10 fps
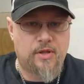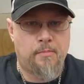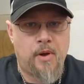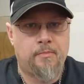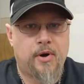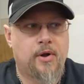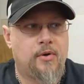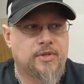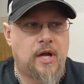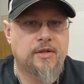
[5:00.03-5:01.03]
bumper
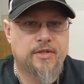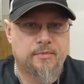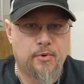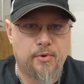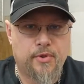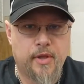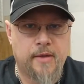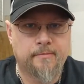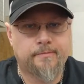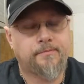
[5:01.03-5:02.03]
goes on smoothly.
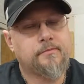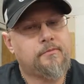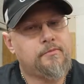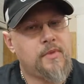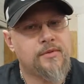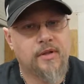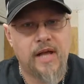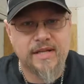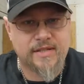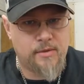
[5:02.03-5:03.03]
The
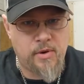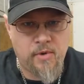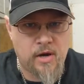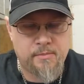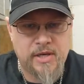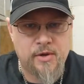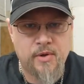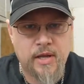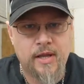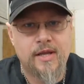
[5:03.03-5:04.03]
last thing we want to be
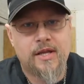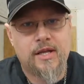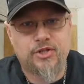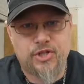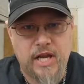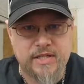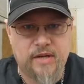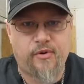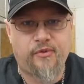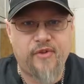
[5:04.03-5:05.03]
doing is
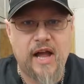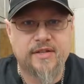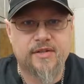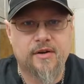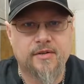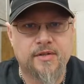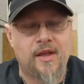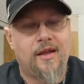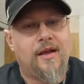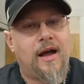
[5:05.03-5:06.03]
chasing for fasteners.
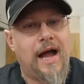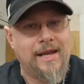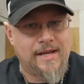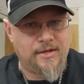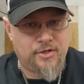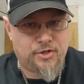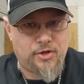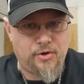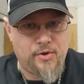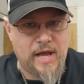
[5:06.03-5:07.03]
I didn't
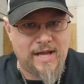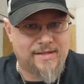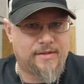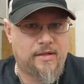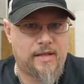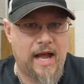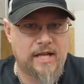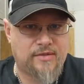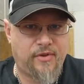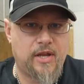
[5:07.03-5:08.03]
show you guys in the
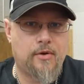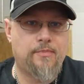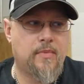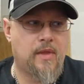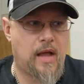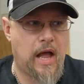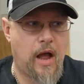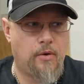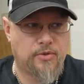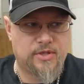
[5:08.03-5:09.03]
last video
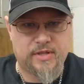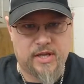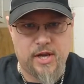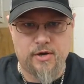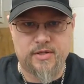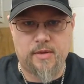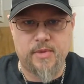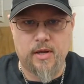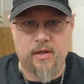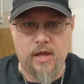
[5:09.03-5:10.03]
how to secure some
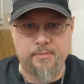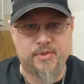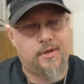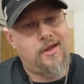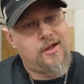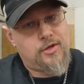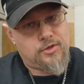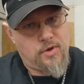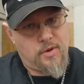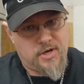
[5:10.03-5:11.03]
of the clips,
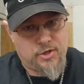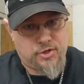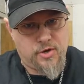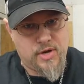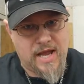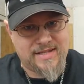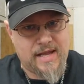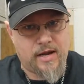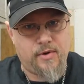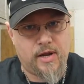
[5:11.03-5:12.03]
so I'm going to show you guys
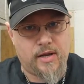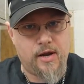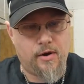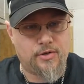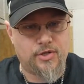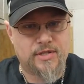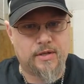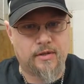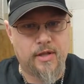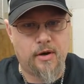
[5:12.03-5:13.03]
that quick here in just
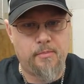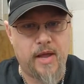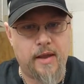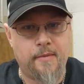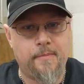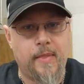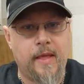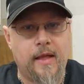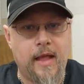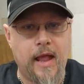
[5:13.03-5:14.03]
a little bit.
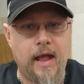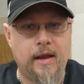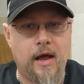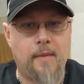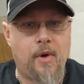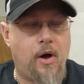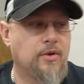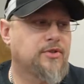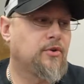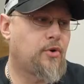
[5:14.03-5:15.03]
And I'm
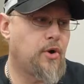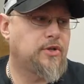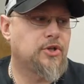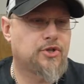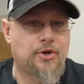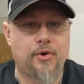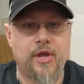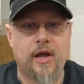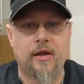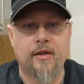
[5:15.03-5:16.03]
also going to show you,